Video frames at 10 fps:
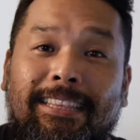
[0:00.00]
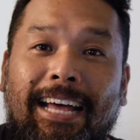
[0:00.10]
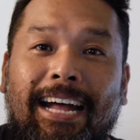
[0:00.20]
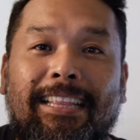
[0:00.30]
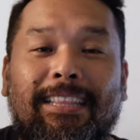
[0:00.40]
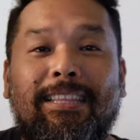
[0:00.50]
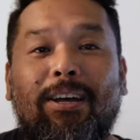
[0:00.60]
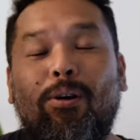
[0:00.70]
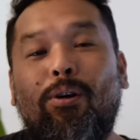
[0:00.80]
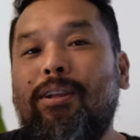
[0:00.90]
That
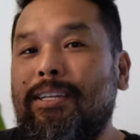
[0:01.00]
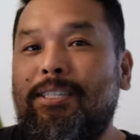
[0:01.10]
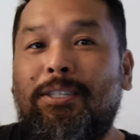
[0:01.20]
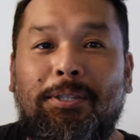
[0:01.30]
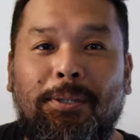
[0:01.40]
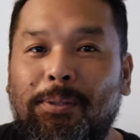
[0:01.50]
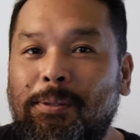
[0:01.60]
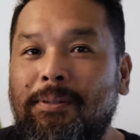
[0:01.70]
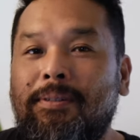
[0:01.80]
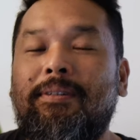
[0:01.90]
all is
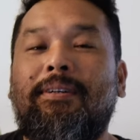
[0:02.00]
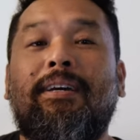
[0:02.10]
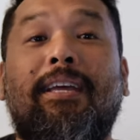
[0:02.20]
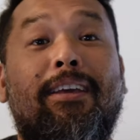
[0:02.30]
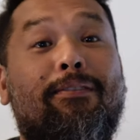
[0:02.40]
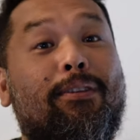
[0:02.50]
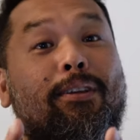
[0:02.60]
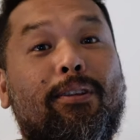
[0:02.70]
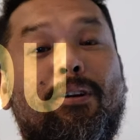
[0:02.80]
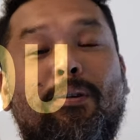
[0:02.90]
true if
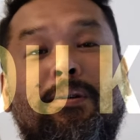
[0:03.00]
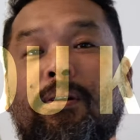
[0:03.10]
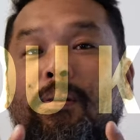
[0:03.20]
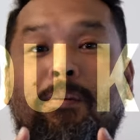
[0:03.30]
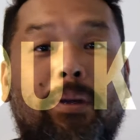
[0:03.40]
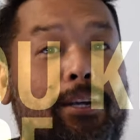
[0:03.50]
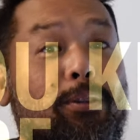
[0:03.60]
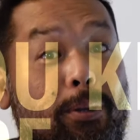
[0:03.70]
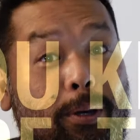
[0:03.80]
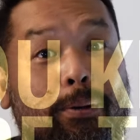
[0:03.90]
you know where
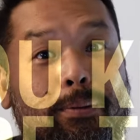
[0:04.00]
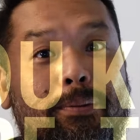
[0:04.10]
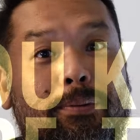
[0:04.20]
to go.